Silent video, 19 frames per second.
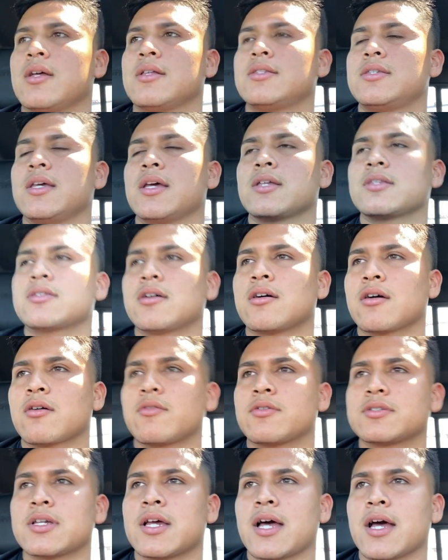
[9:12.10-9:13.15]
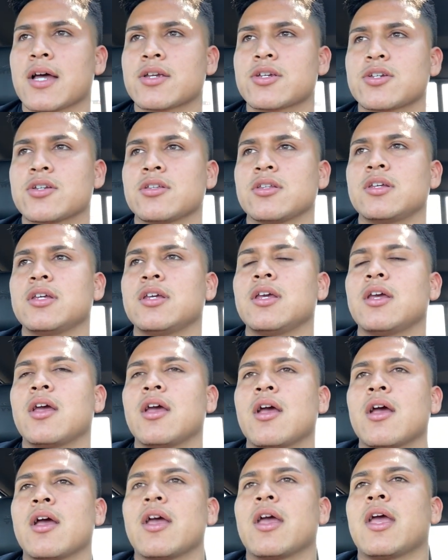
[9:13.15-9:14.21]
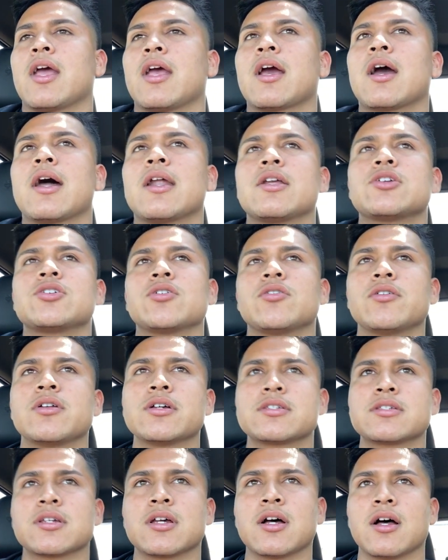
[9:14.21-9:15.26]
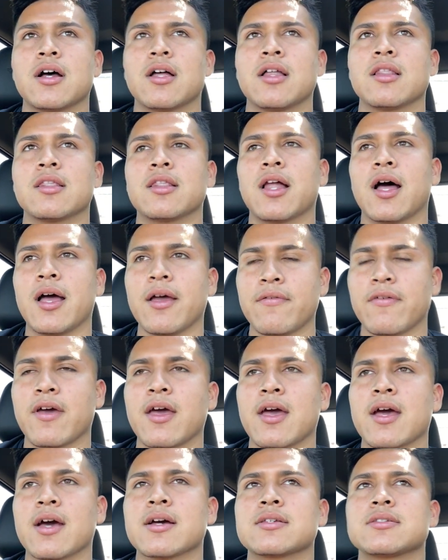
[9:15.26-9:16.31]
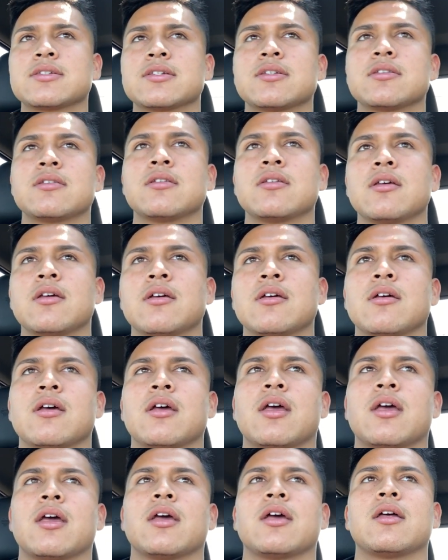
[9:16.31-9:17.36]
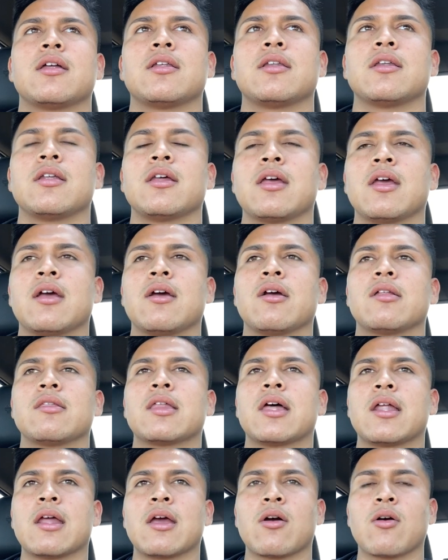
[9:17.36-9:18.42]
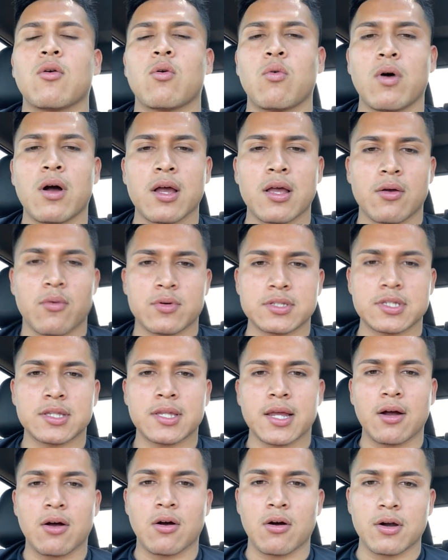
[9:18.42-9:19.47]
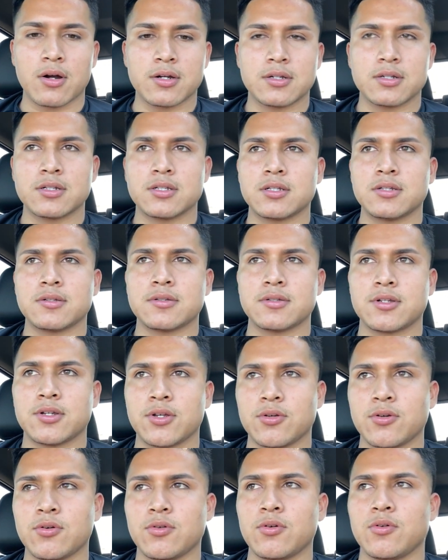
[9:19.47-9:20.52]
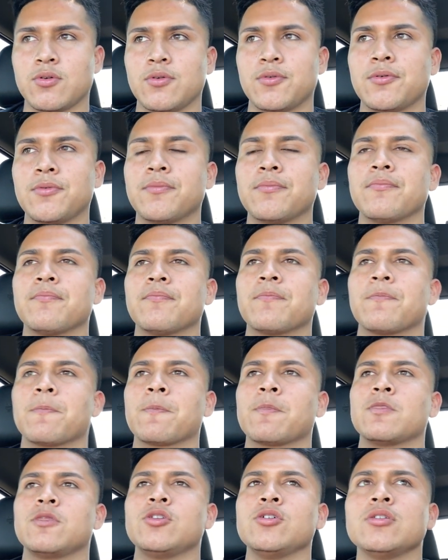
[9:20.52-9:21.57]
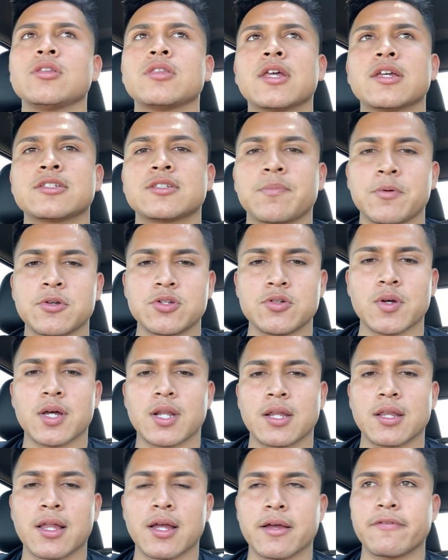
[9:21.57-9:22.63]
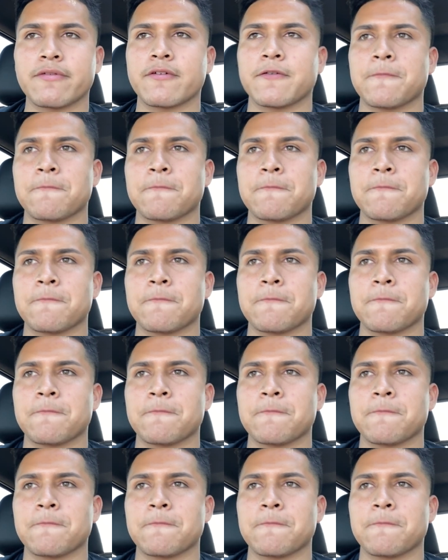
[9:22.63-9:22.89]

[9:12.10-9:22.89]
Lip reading: TikTok was actually, it kind of showed us life hacks and it quite wasn't that hard to do the things to put you ahead in life.